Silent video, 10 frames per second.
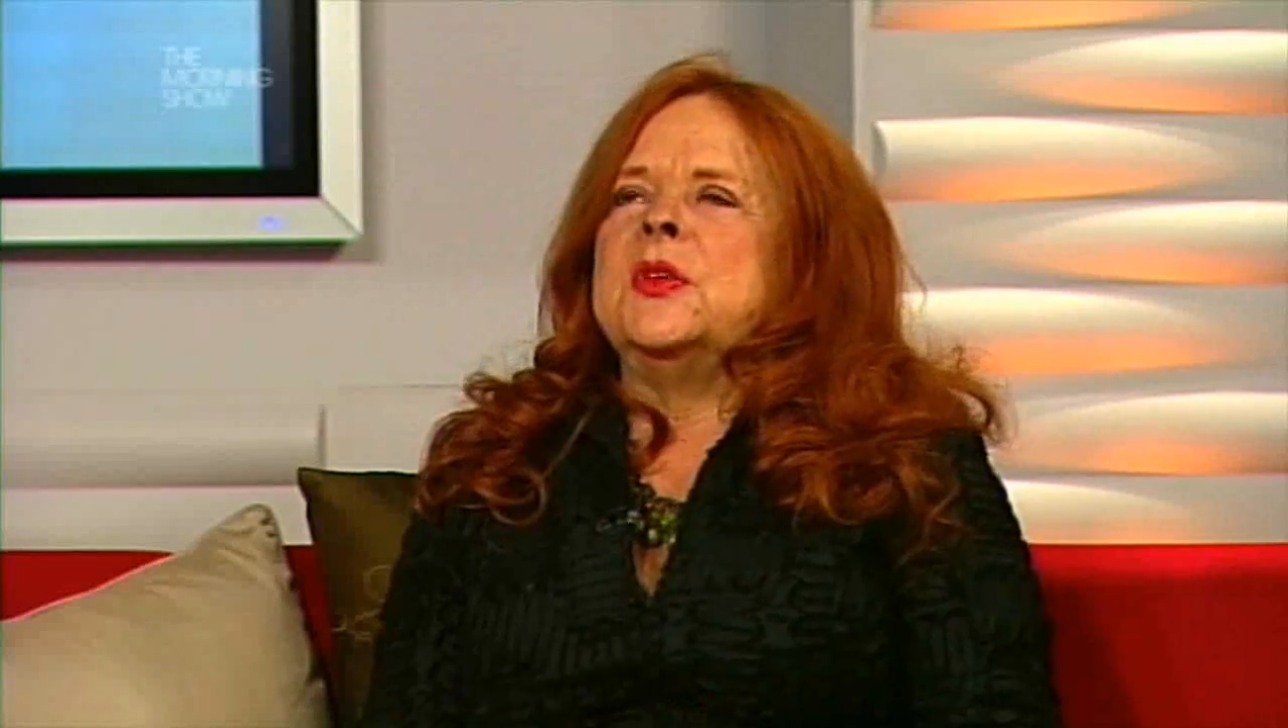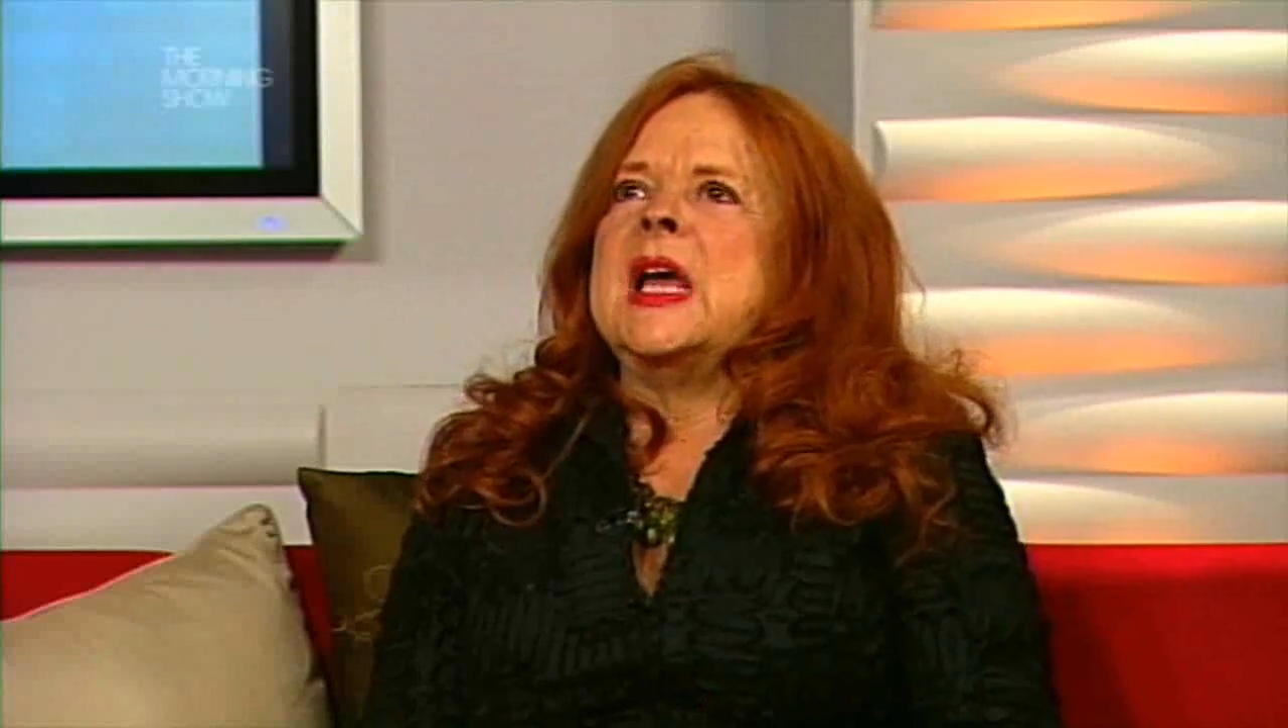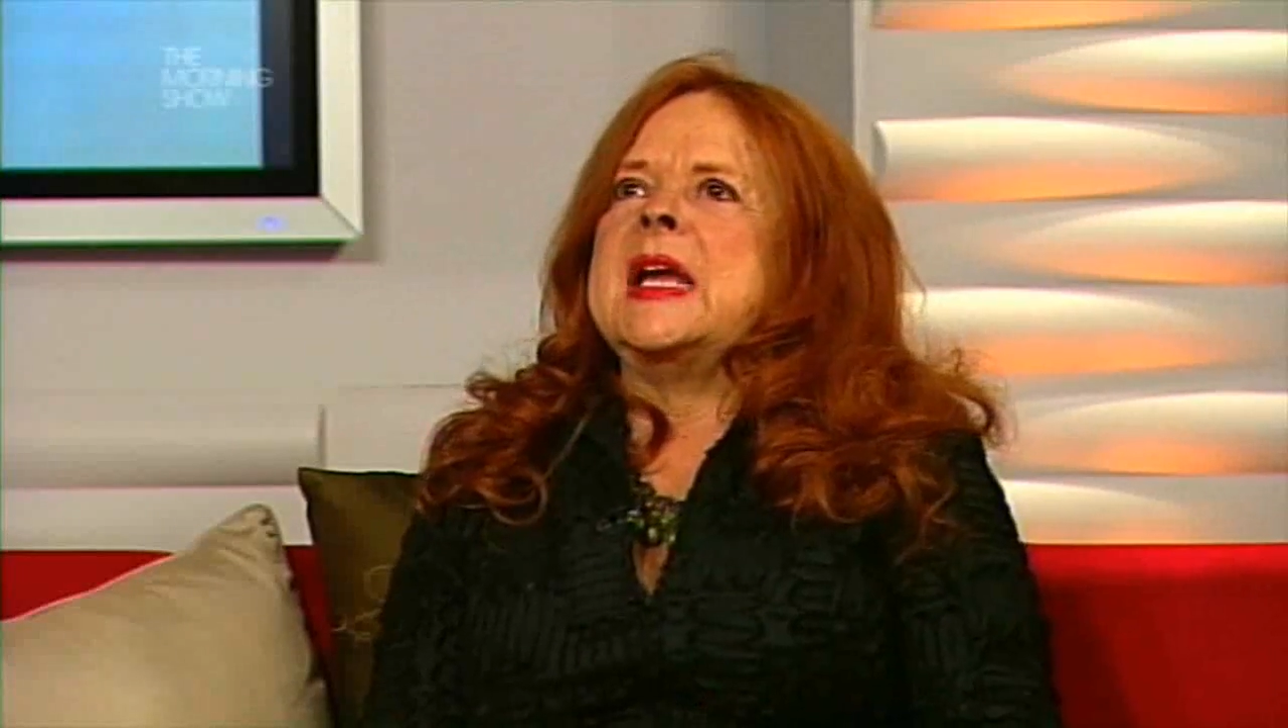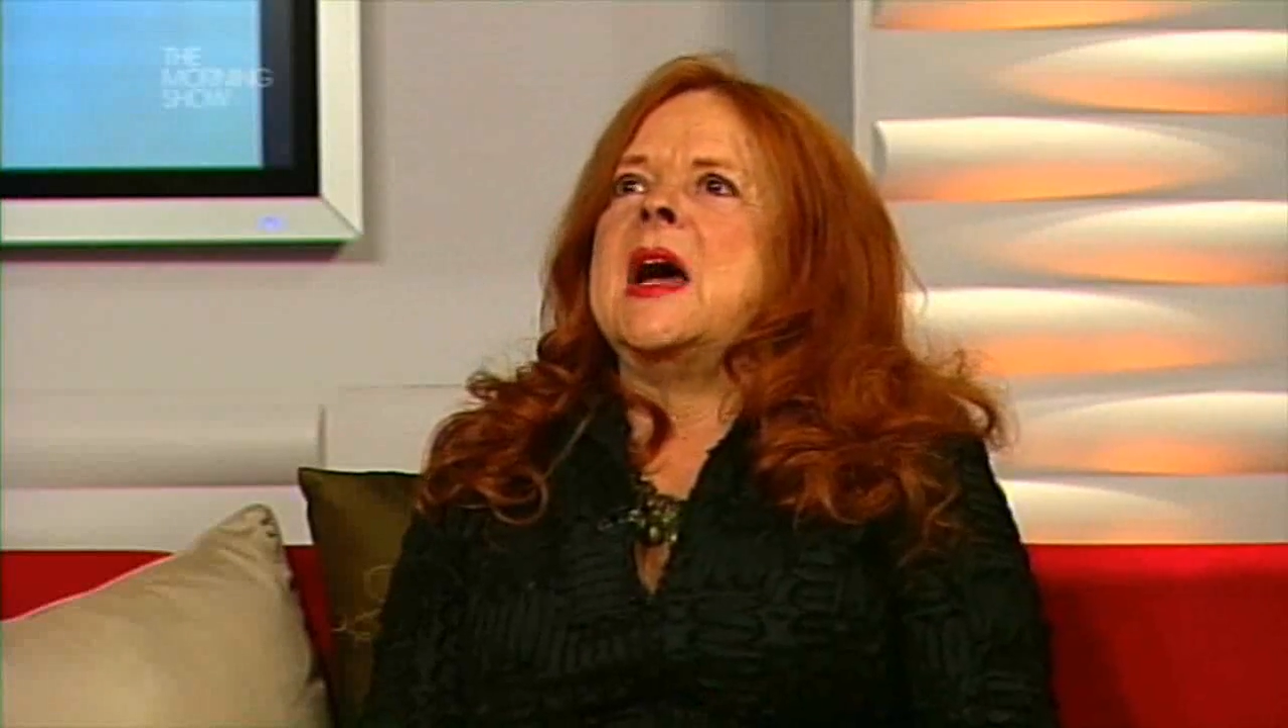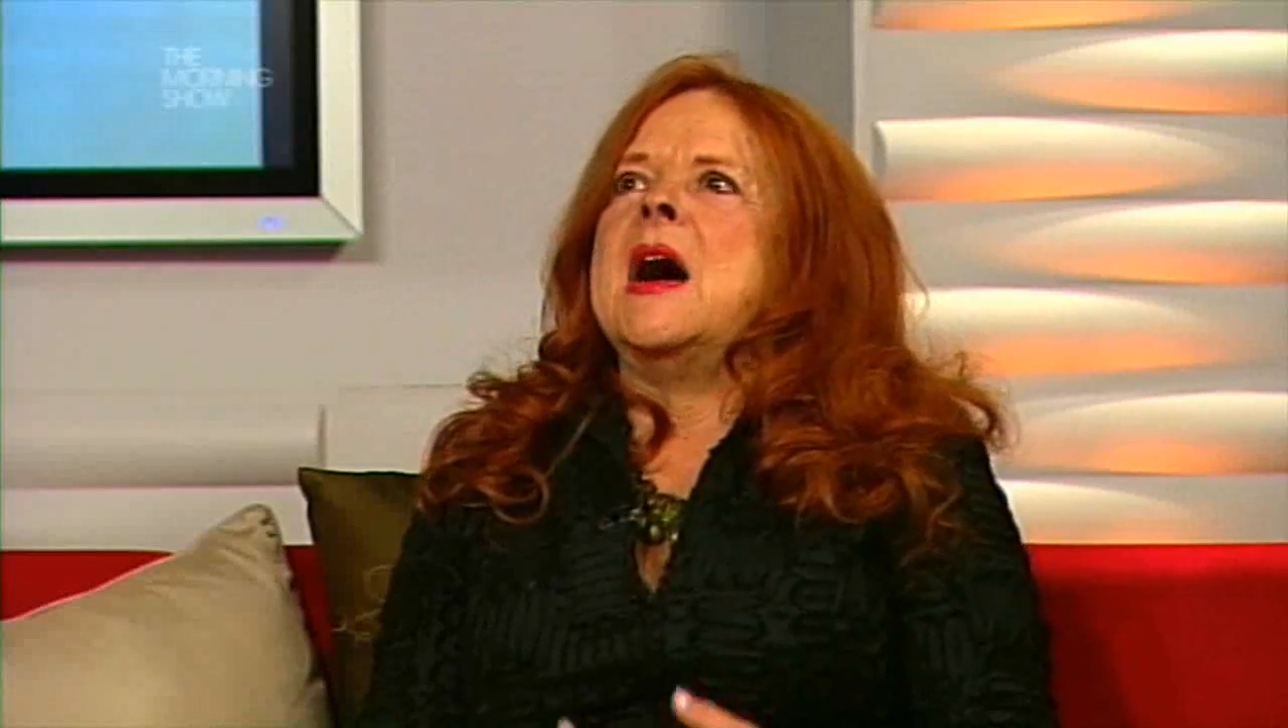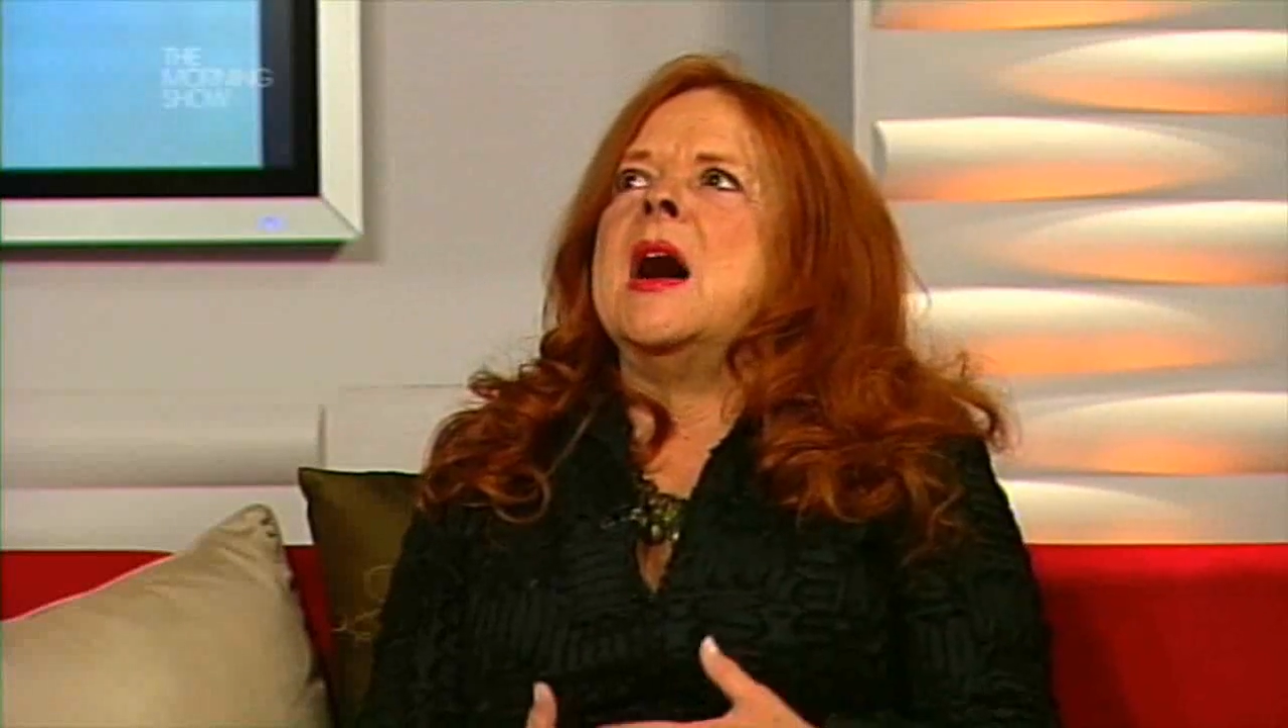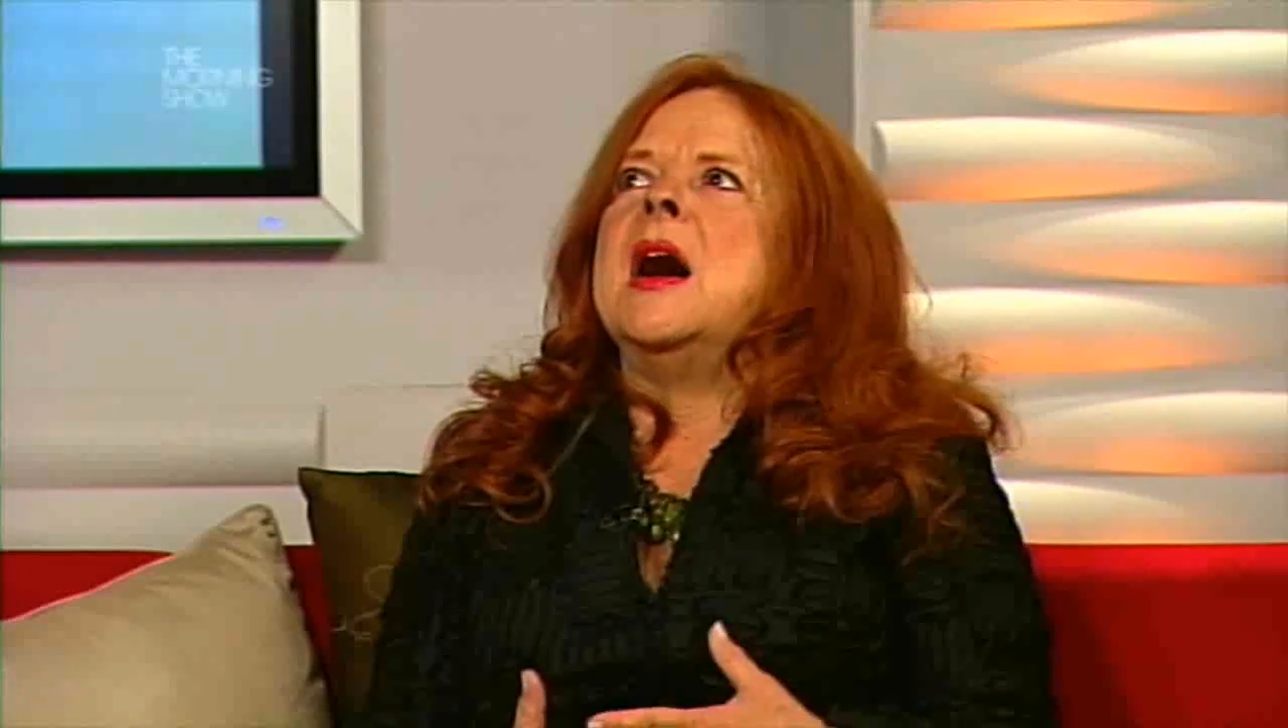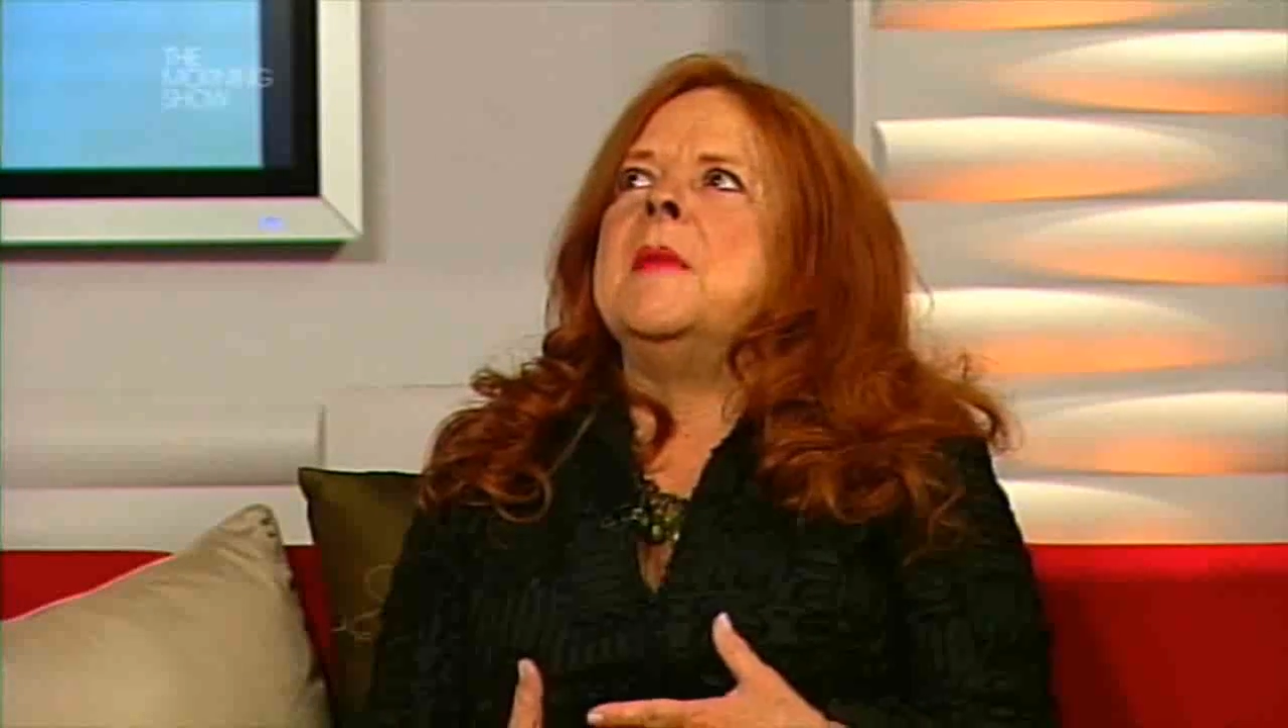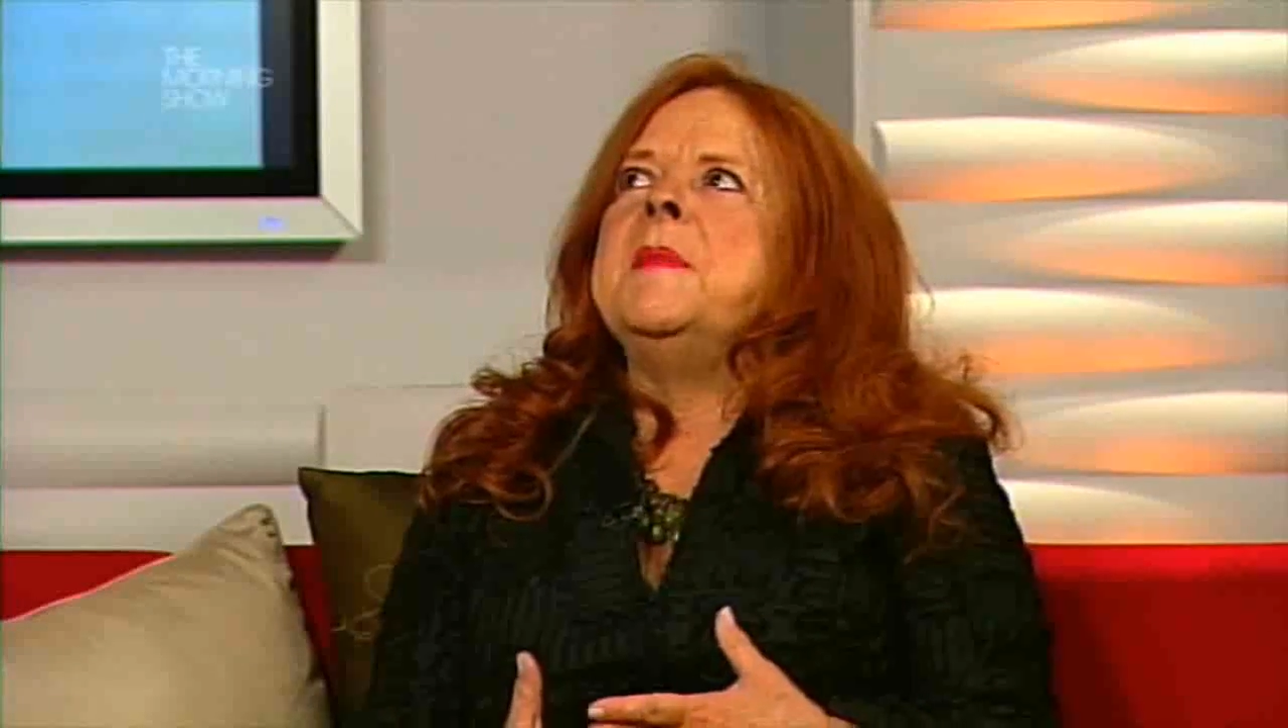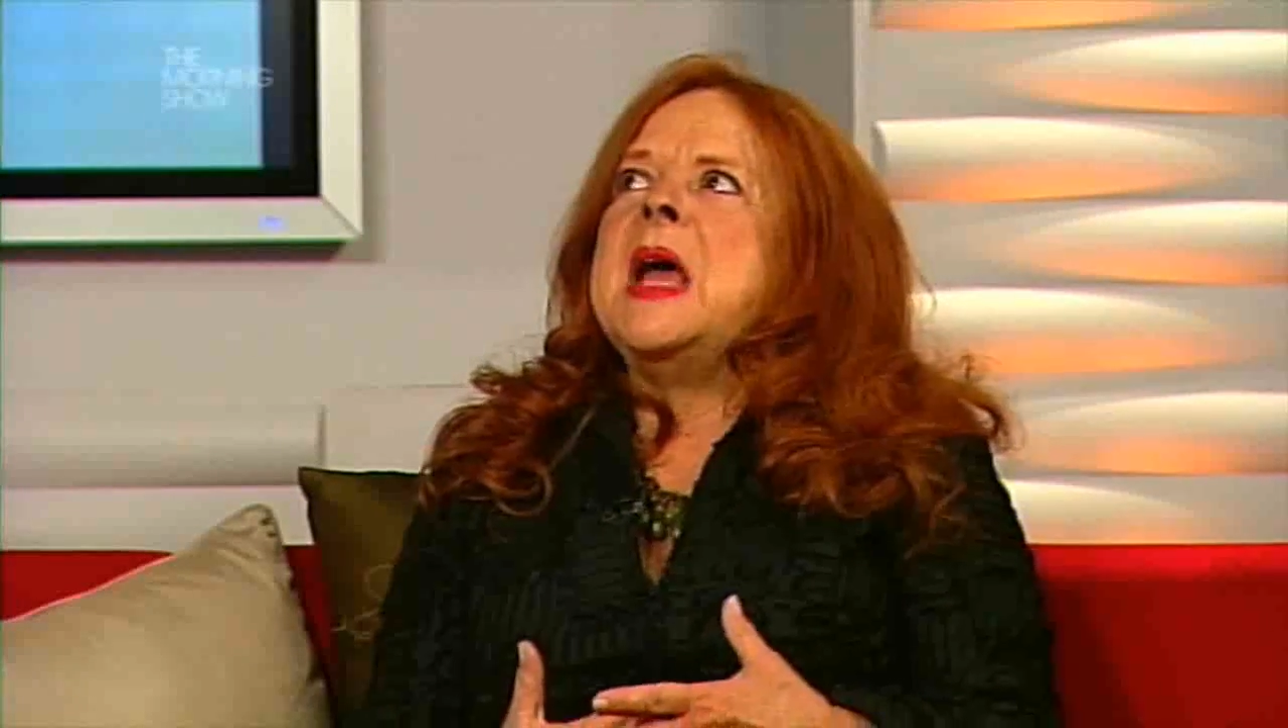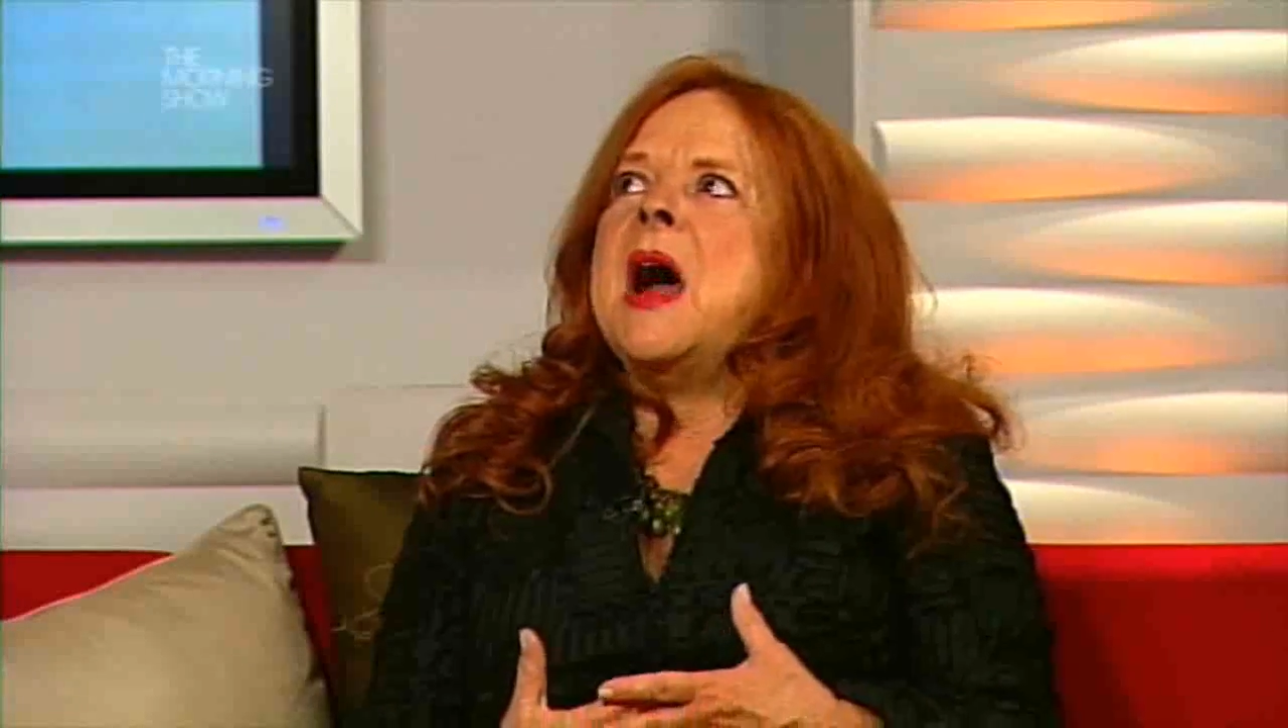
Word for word: like uh,